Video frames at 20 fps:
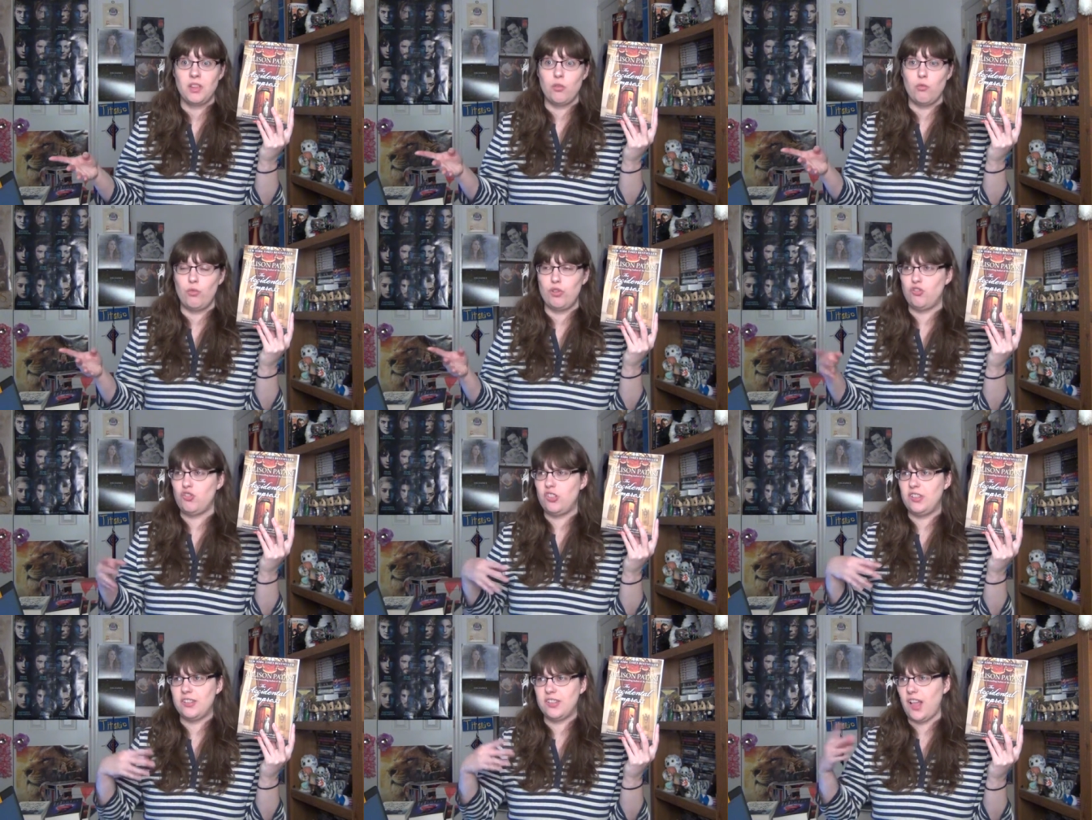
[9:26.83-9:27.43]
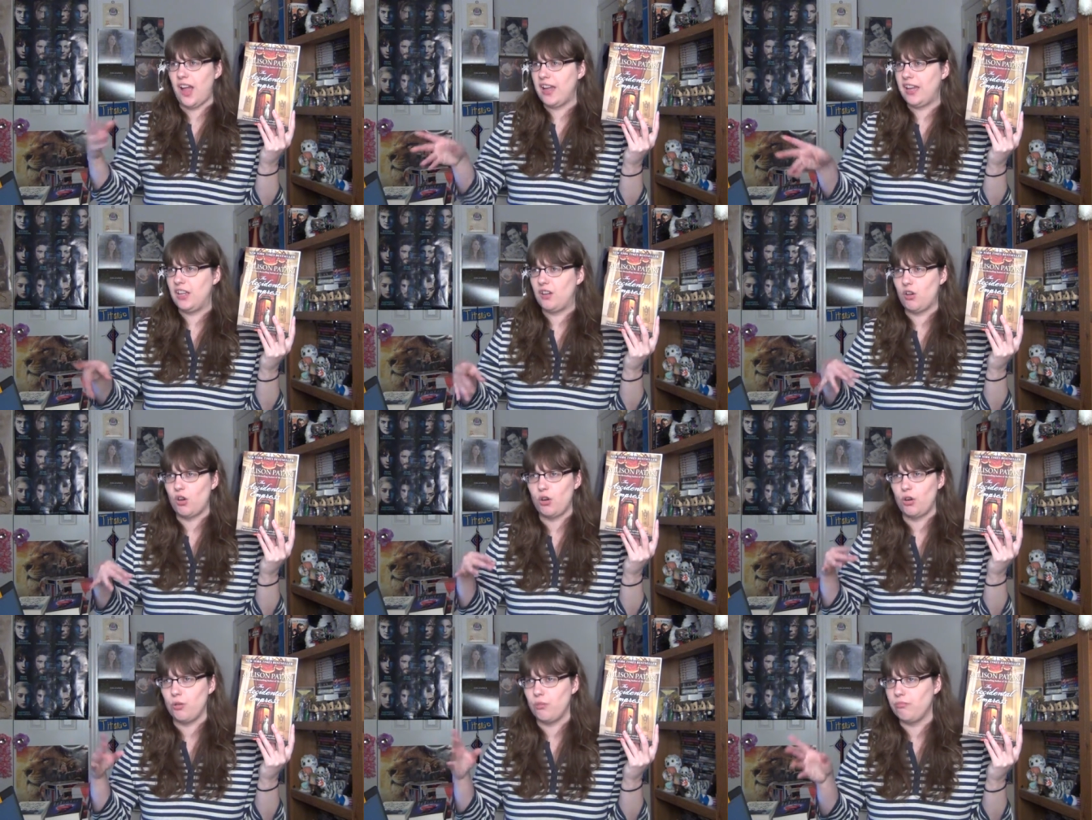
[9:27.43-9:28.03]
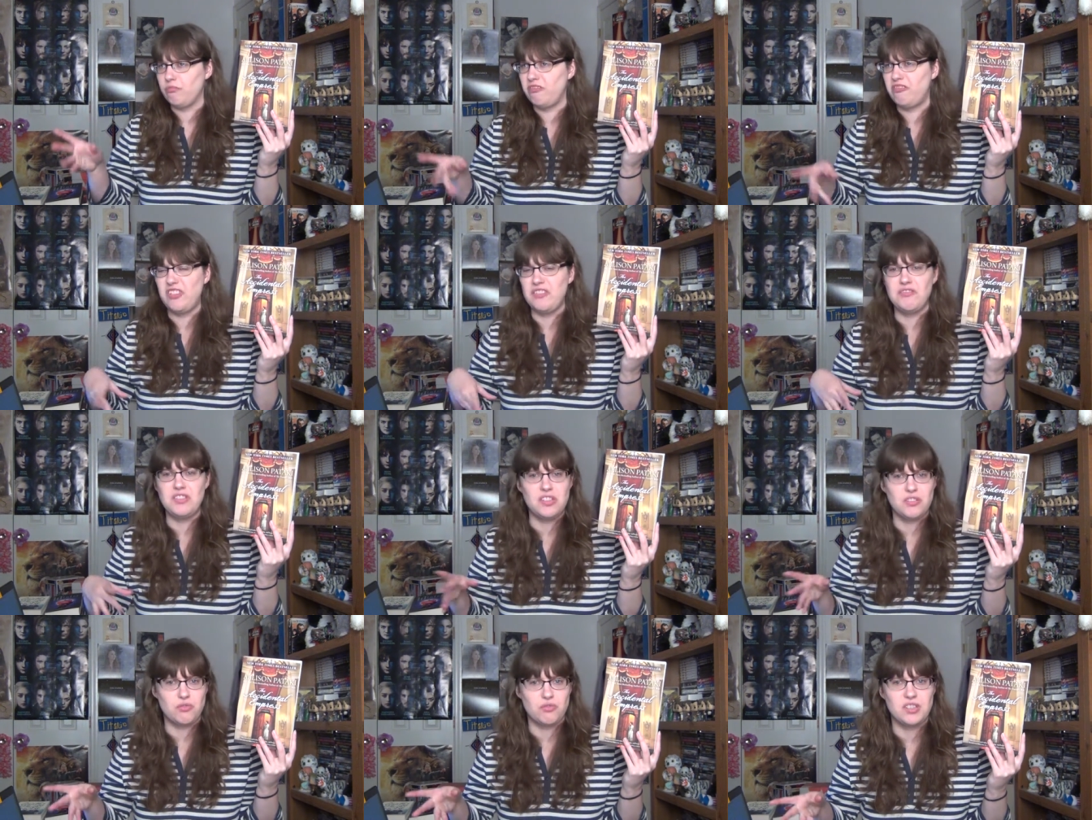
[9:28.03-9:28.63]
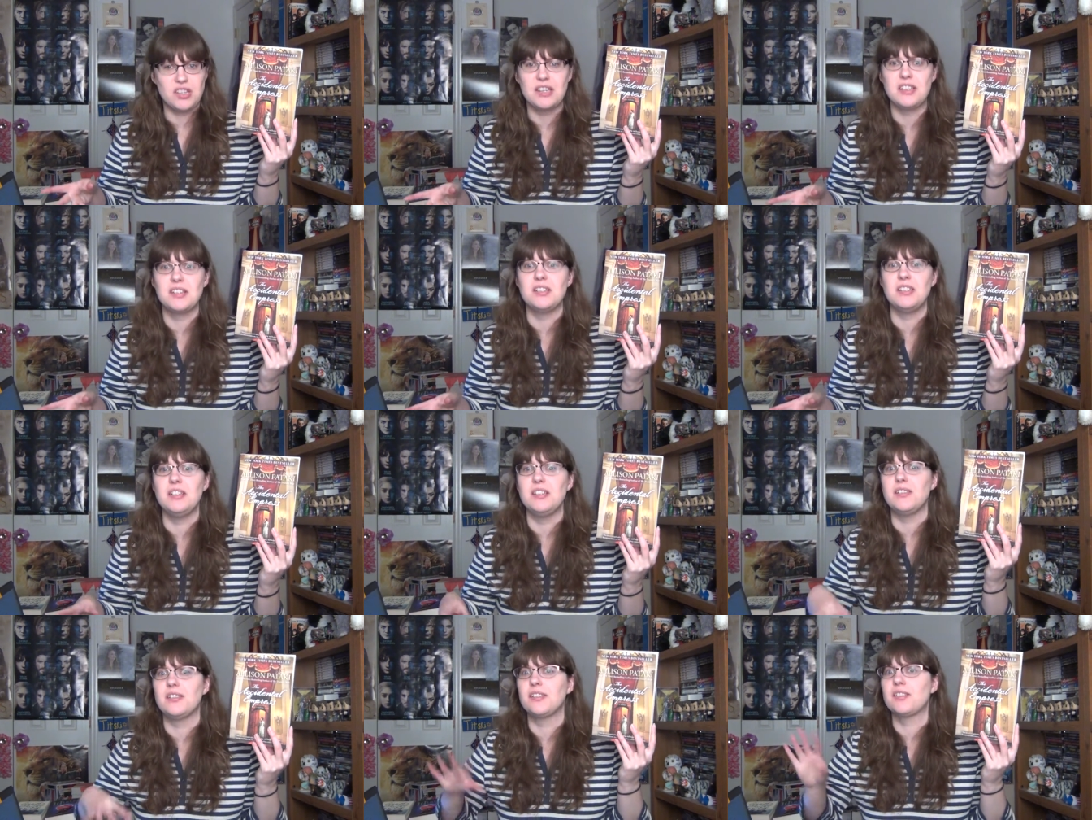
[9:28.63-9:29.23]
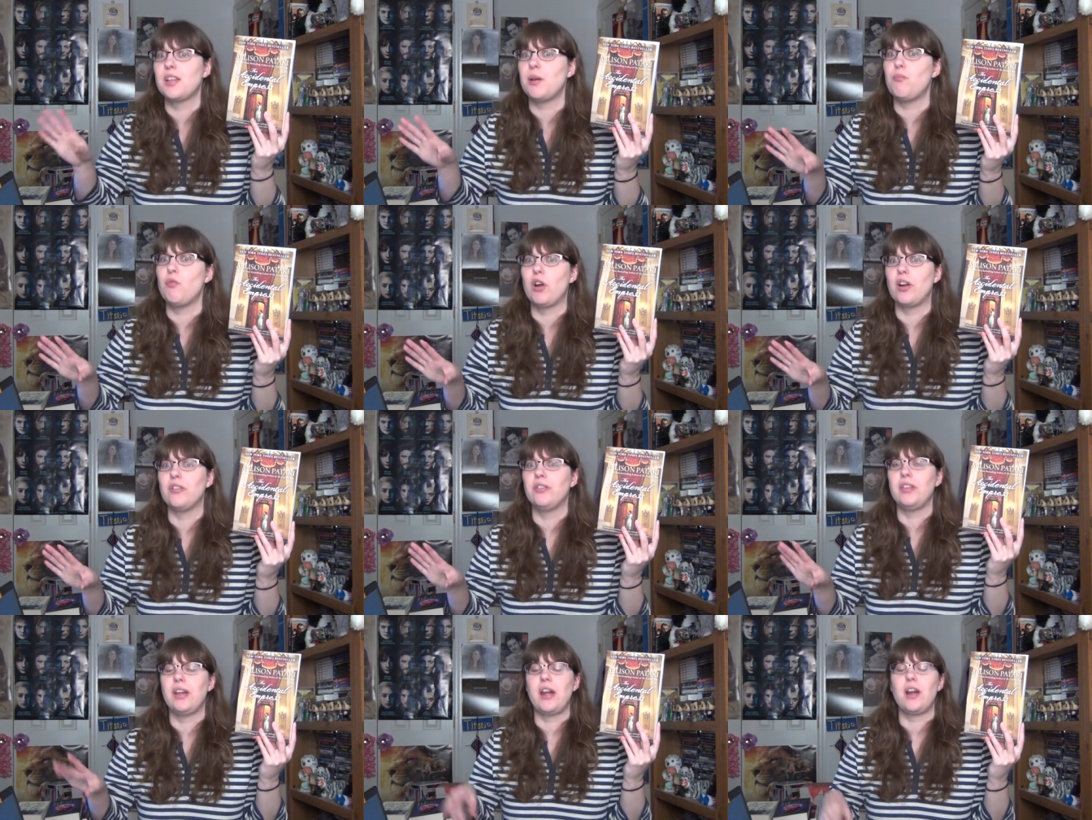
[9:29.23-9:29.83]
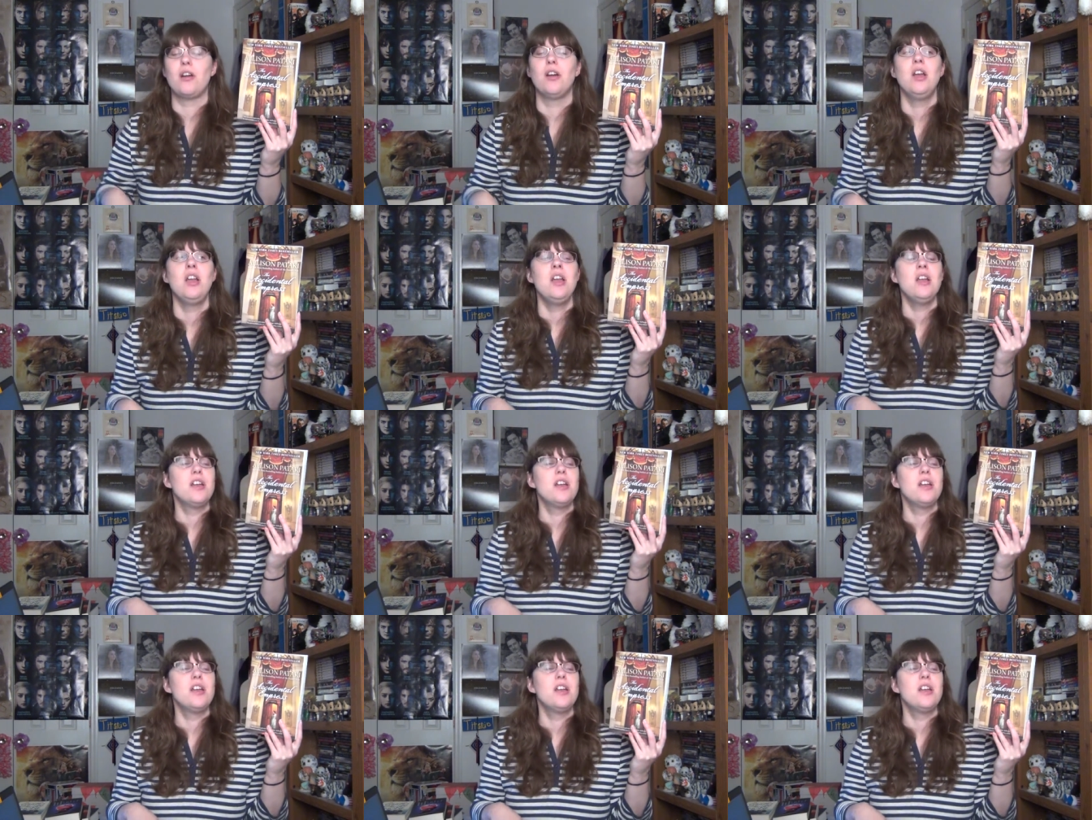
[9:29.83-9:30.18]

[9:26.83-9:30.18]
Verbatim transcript: when she's like in her fifties or sixties, somewhere in there.